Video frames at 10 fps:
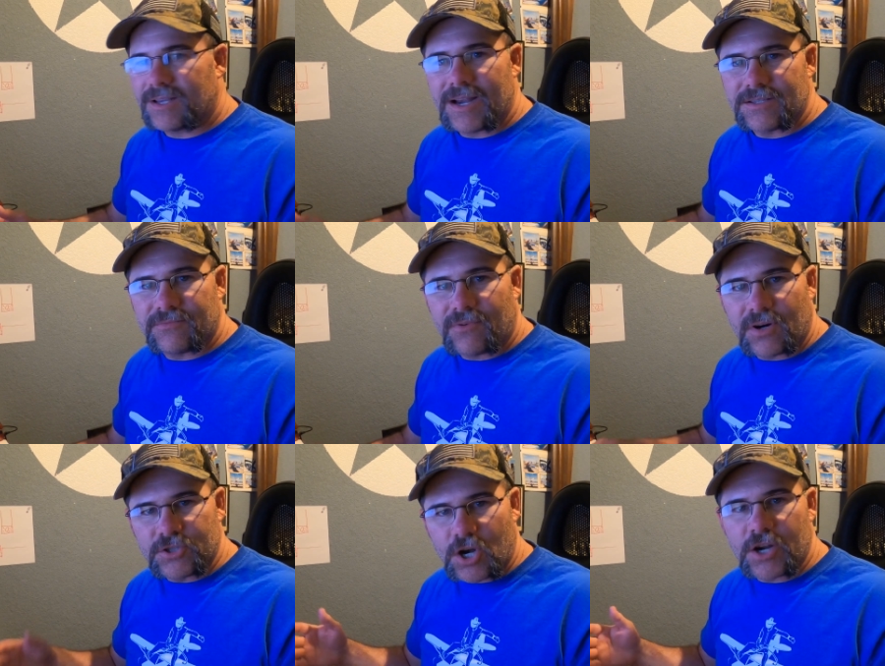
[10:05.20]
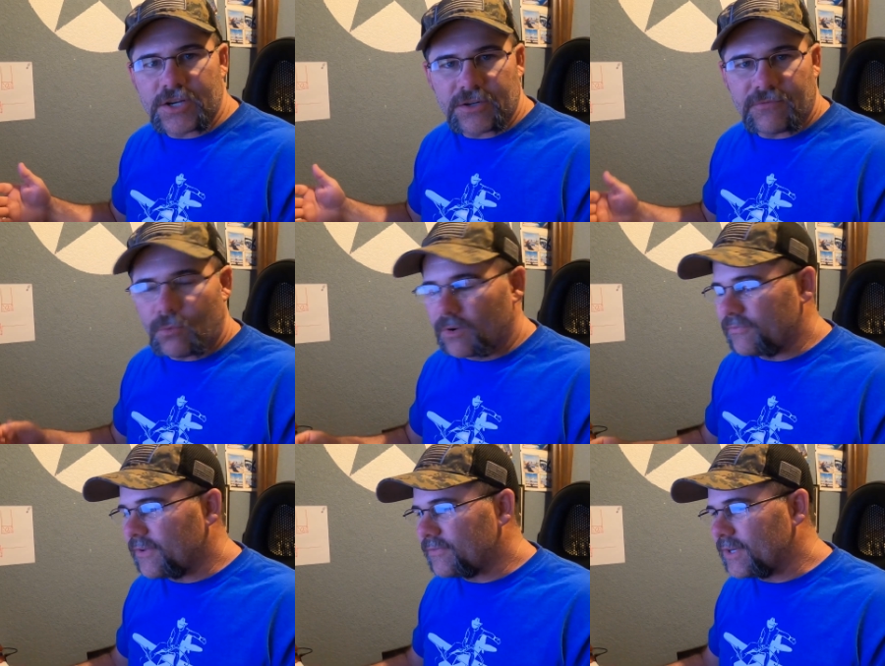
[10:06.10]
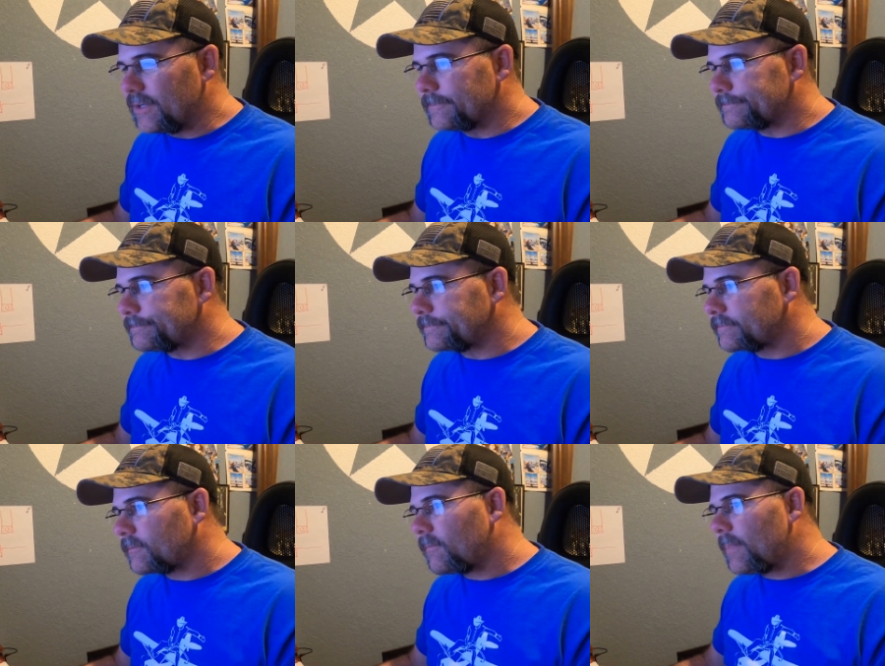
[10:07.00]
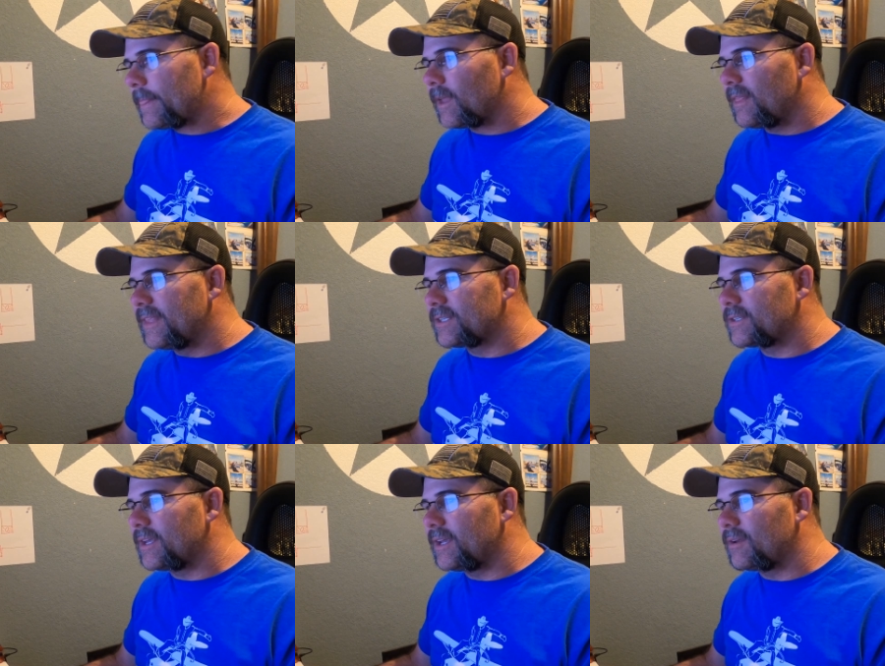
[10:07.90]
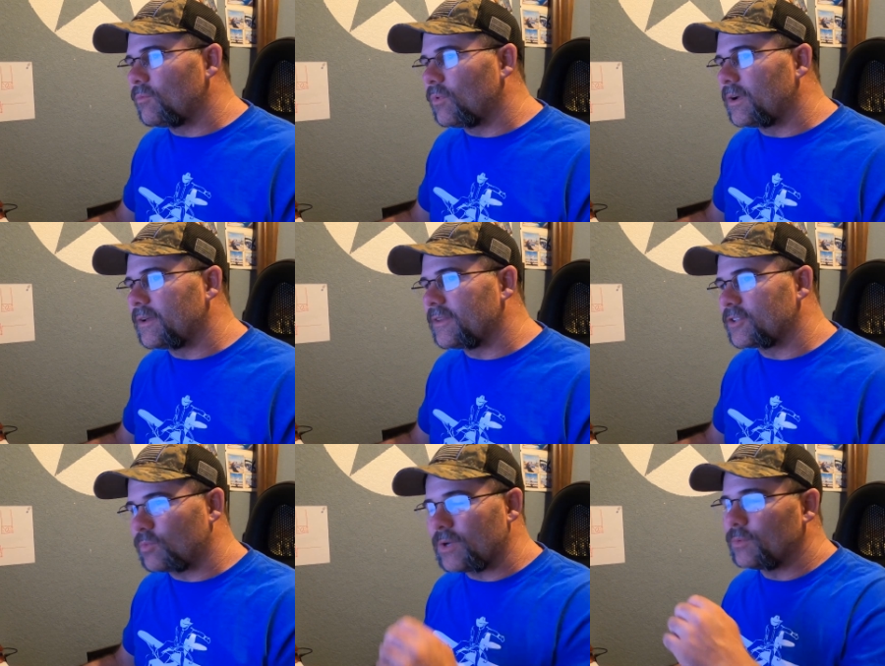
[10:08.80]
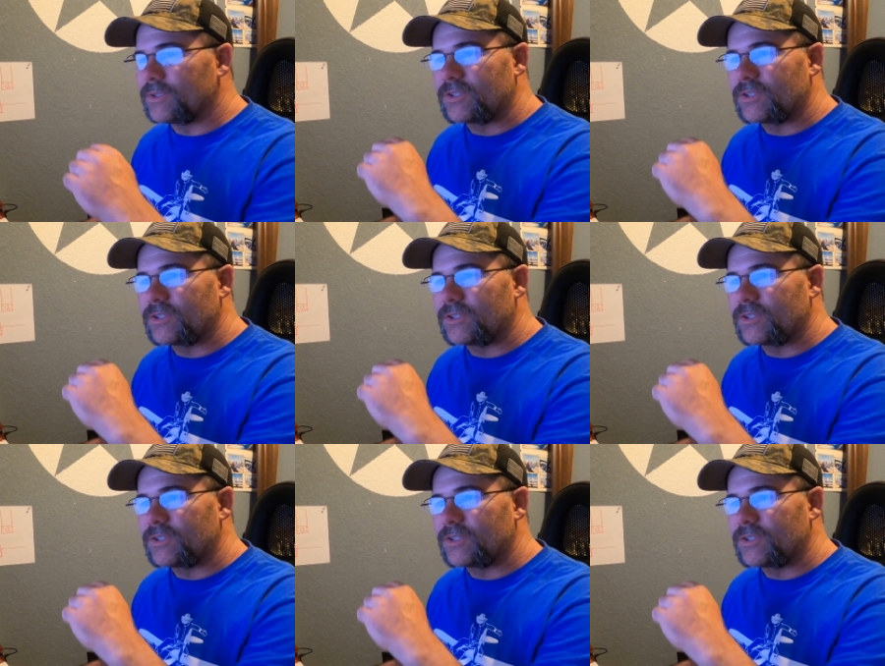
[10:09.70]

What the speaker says: the size of our John Deere 450. And this wheel